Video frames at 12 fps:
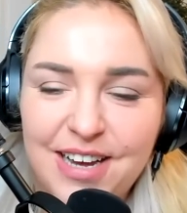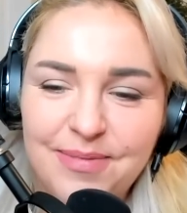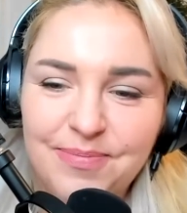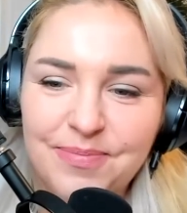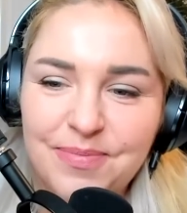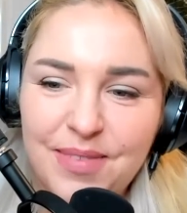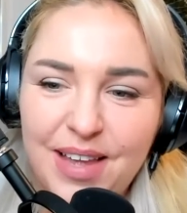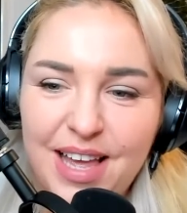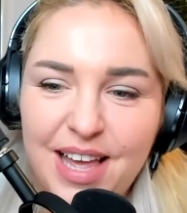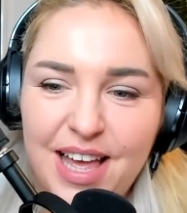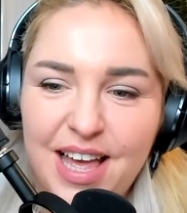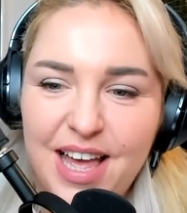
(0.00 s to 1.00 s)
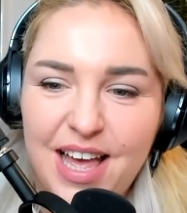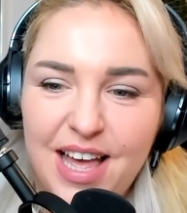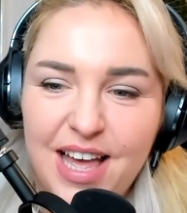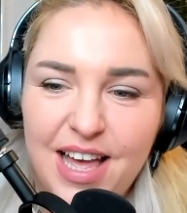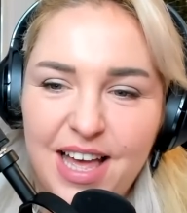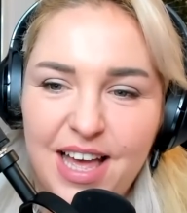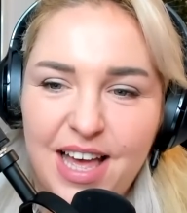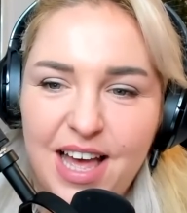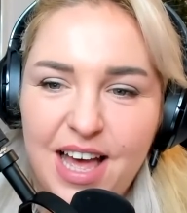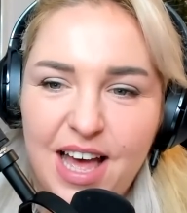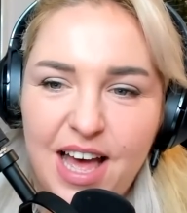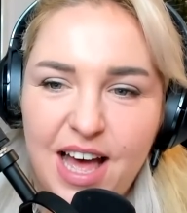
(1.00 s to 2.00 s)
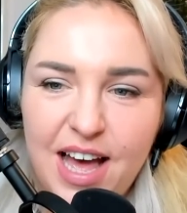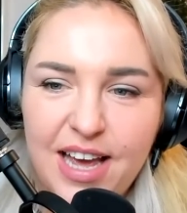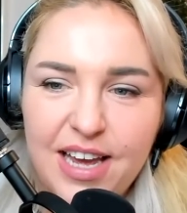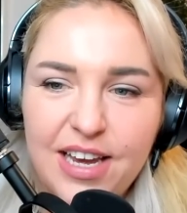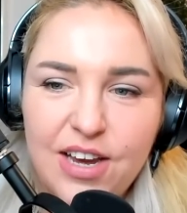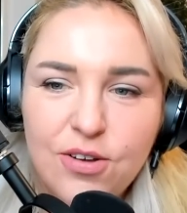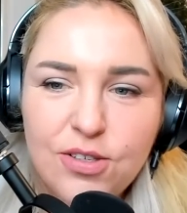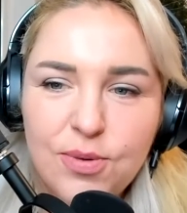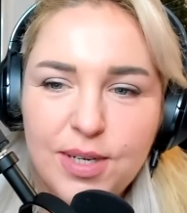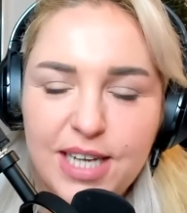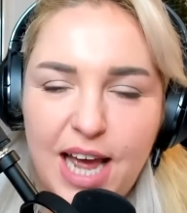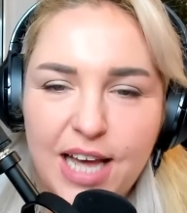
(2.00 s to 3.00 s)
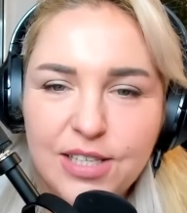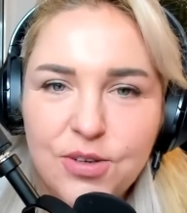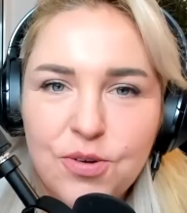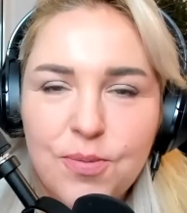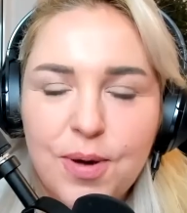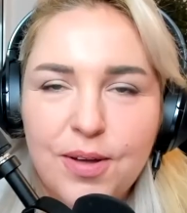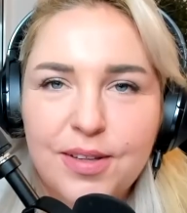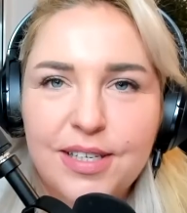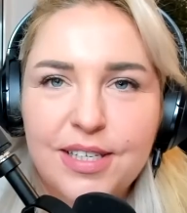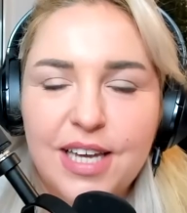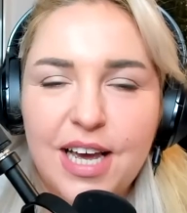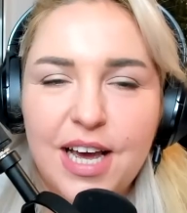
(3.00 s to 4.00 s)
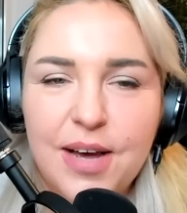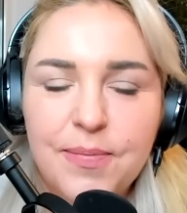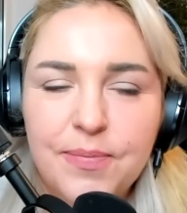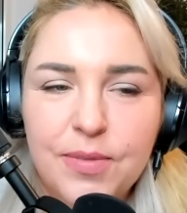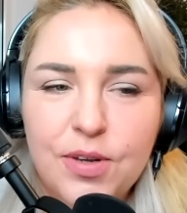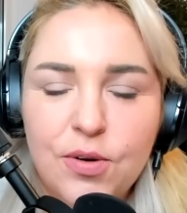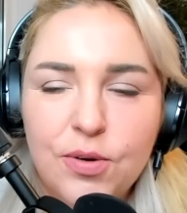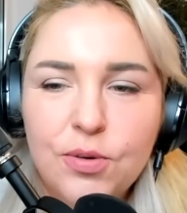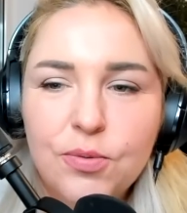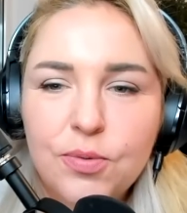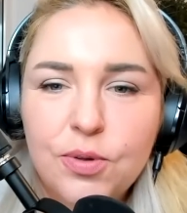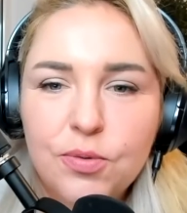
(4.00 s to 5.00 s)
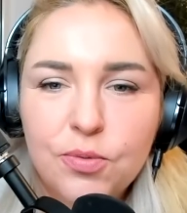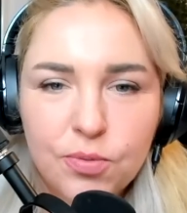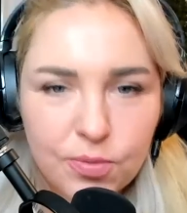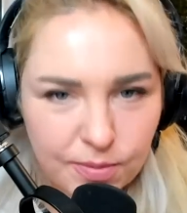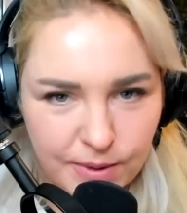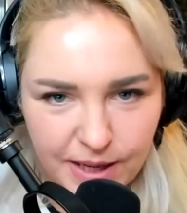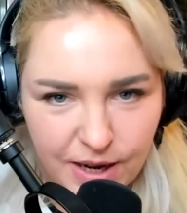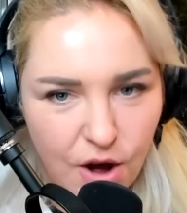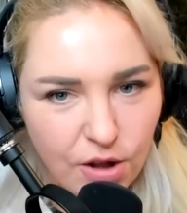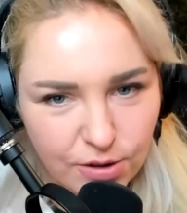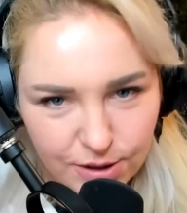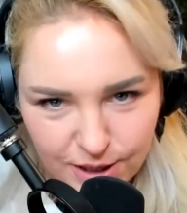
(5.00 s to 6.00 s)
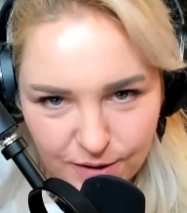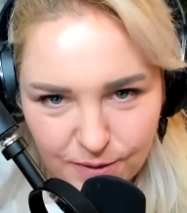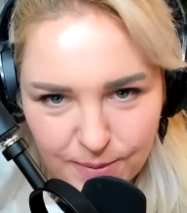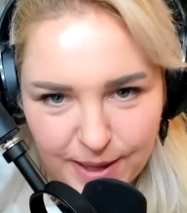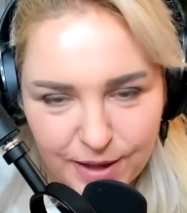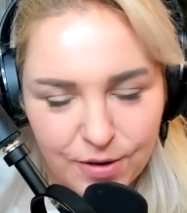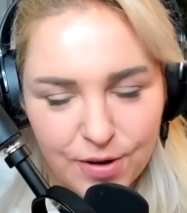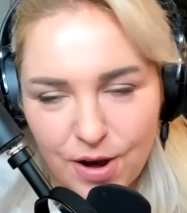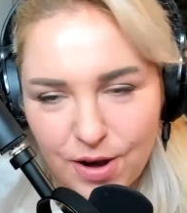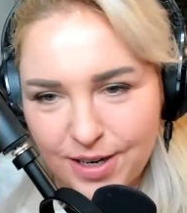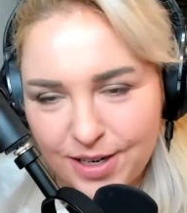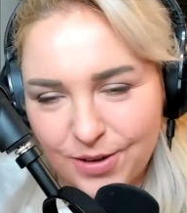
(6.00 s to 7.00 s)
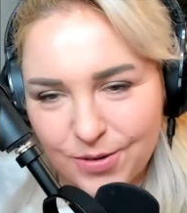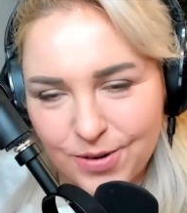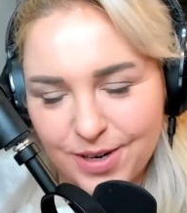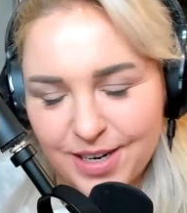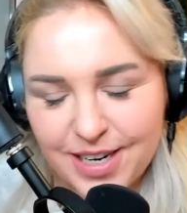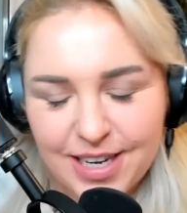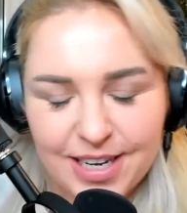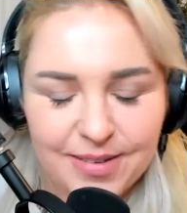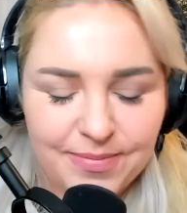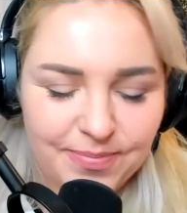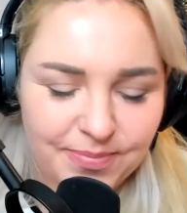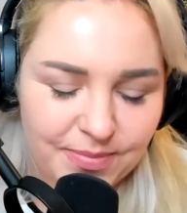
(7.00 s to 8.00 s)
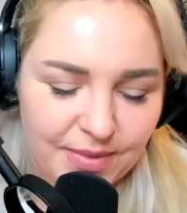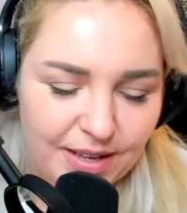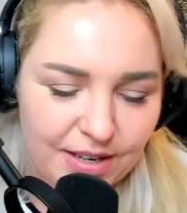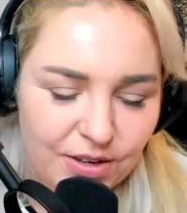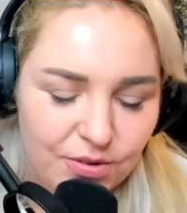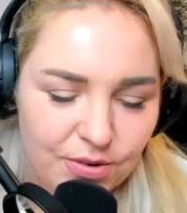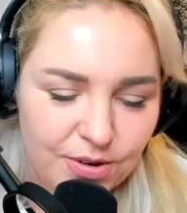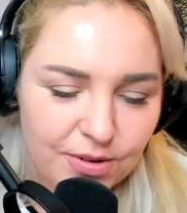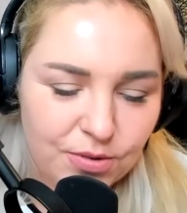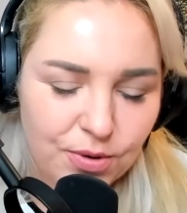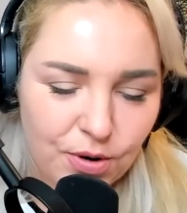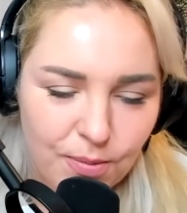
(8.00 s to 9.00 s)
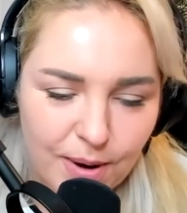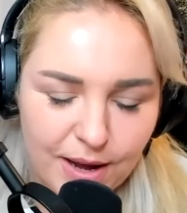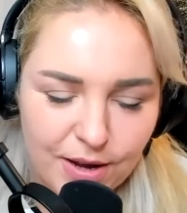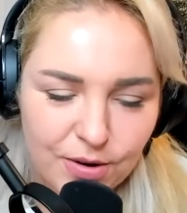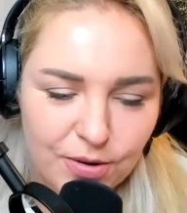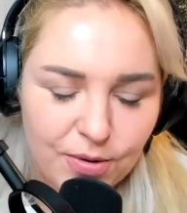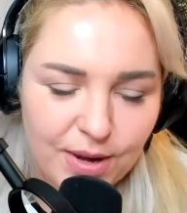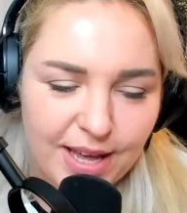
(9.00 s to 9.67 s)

Um, I also want to ask you about, you call yourself a paleocon in your Twitter bio,